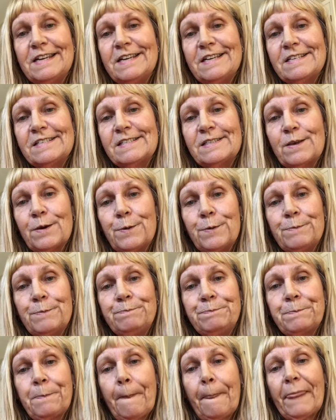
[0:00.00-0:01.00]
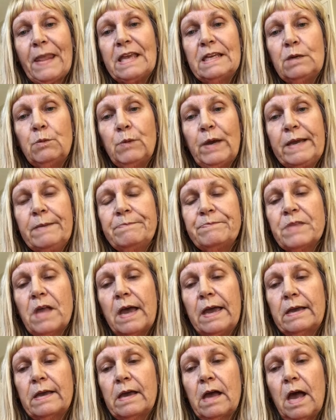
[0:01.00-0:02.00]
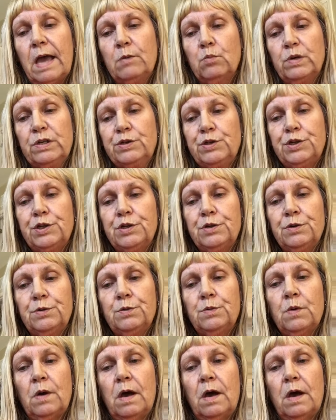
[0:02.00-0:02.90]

So anyway, I wish you